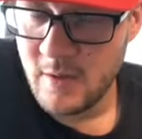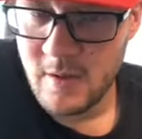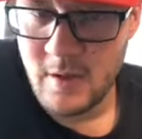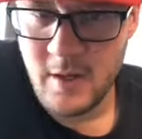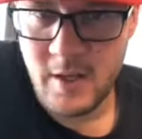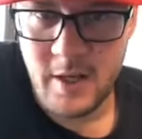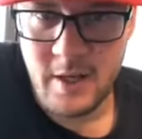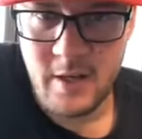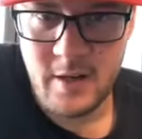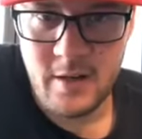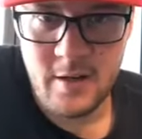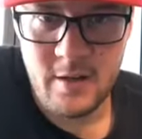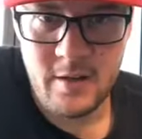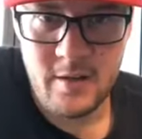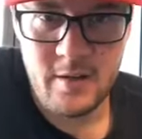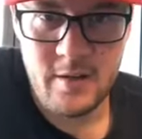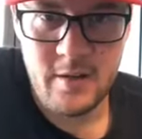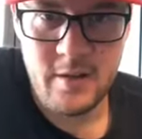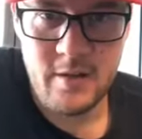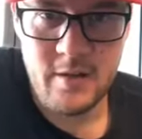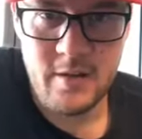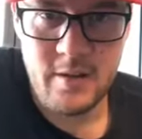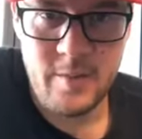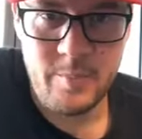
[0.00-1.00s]
And
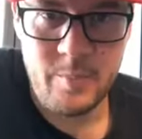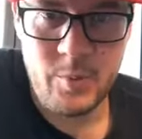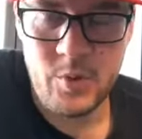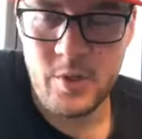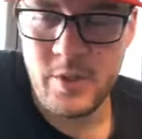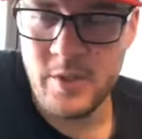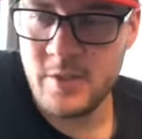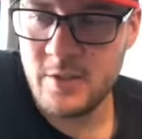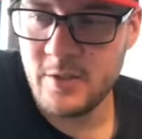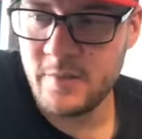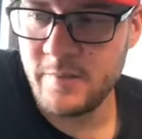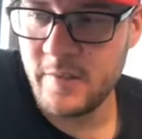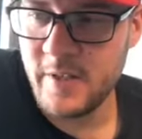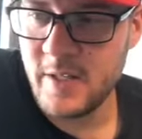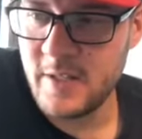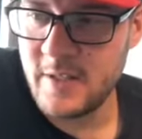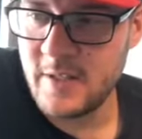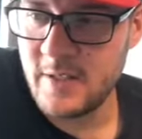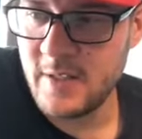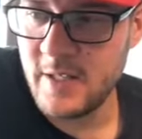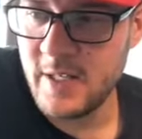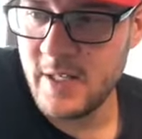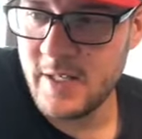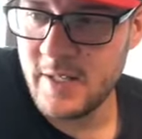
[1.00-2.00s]
the point of
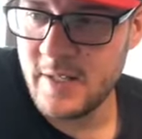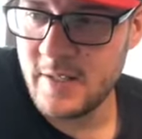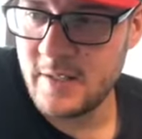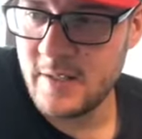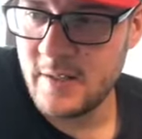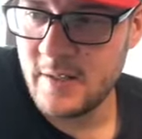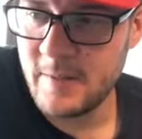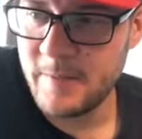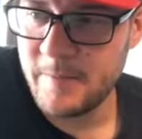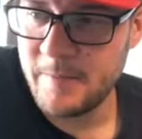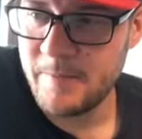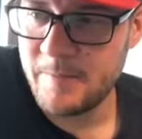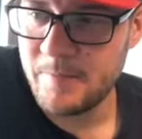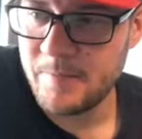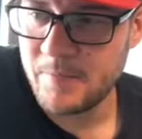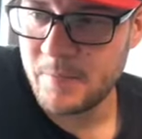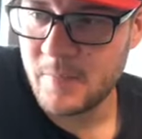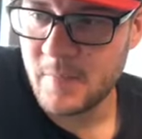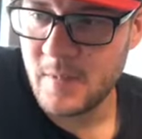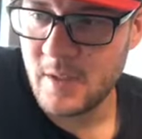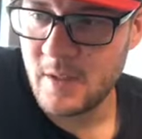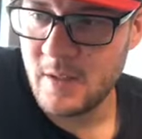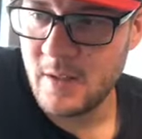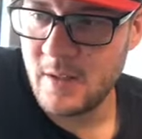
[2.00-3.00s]
this is
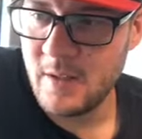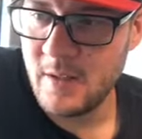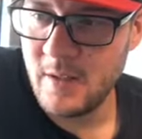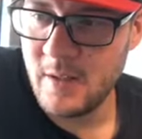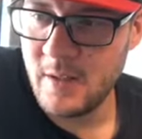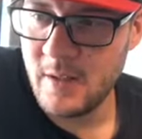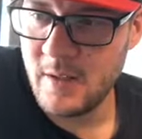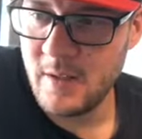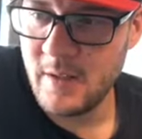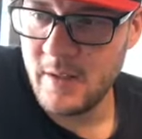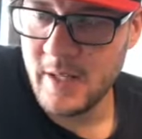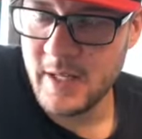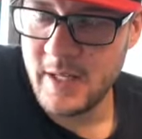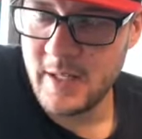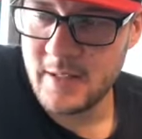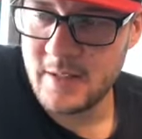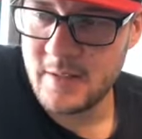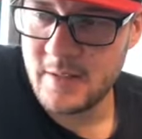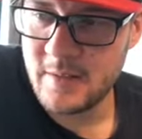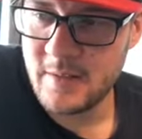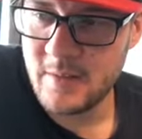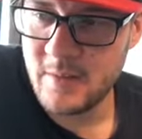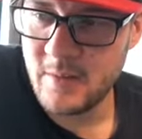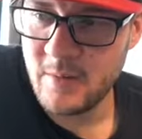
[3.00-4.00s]

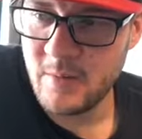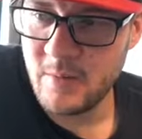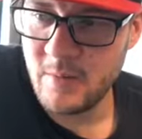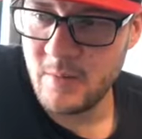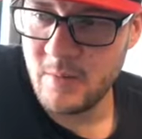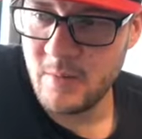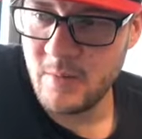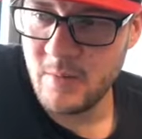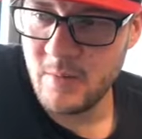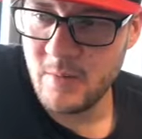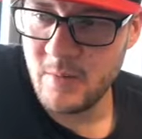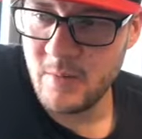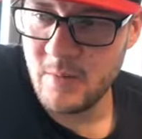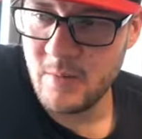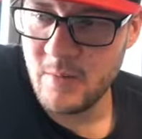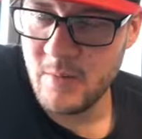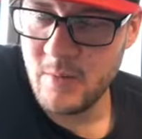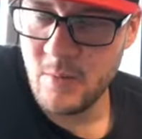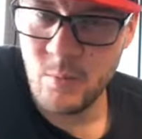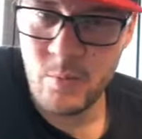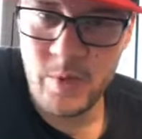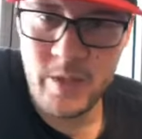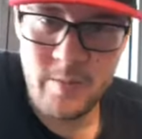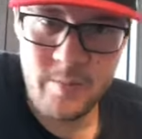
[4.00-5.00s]
that
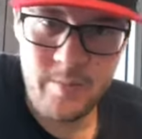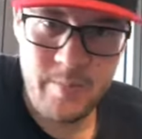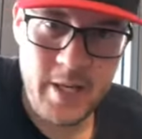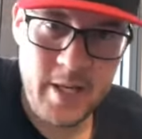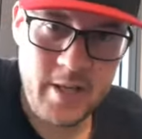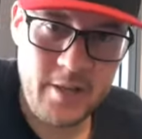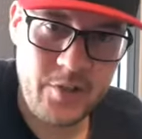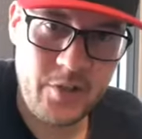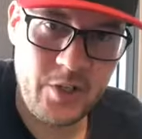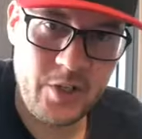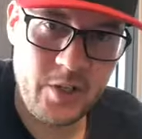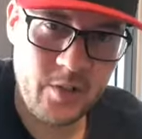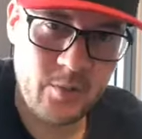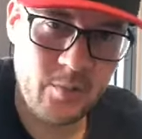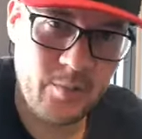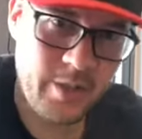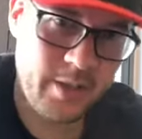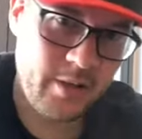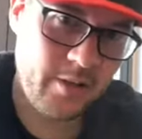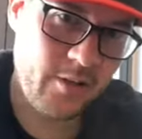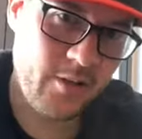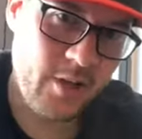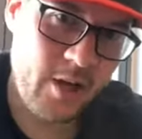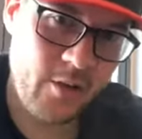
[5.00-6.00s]
with Patreon,
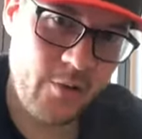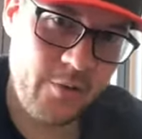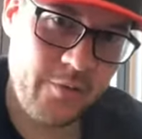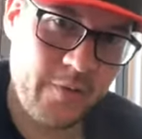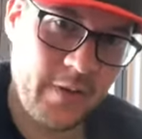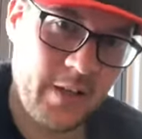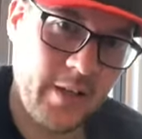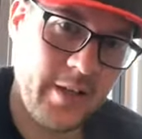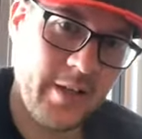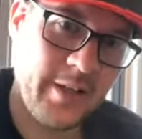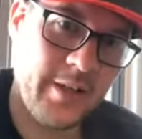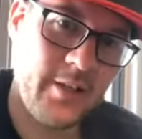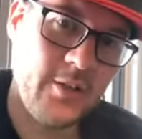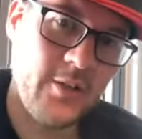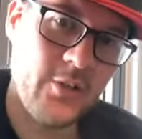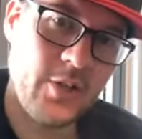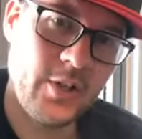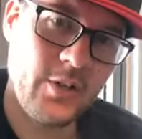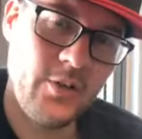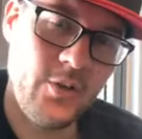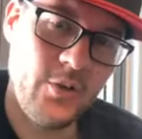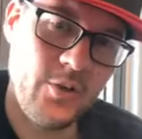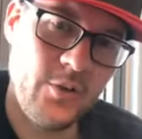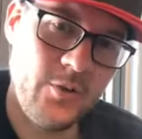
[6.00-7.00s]
with crowdfunding, you
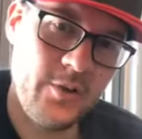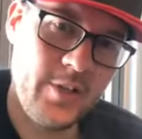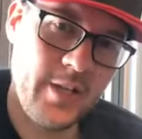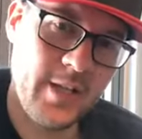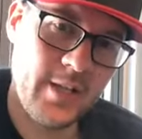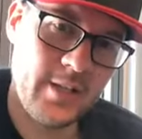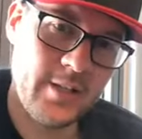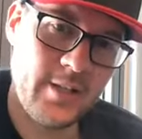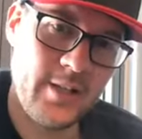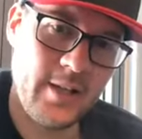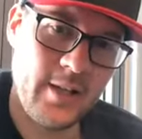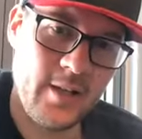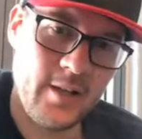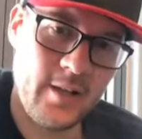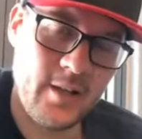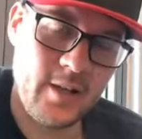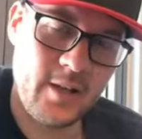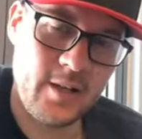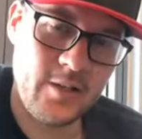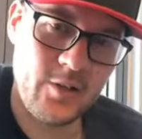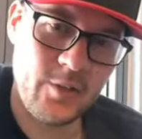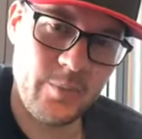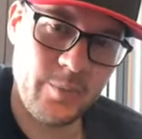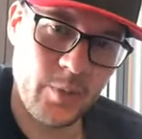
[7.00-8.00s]
can do things that are
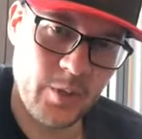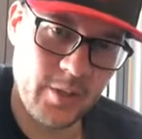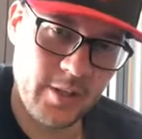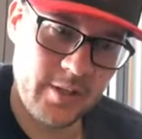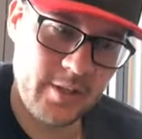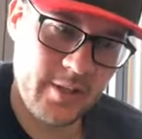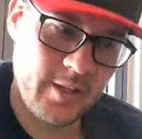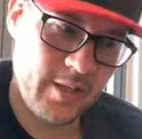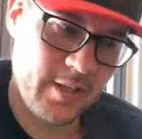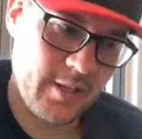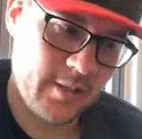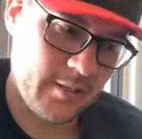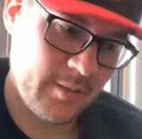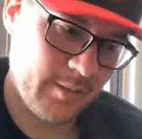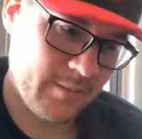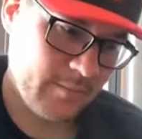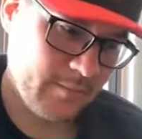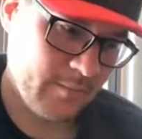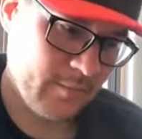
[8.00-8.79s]
hard to monetize.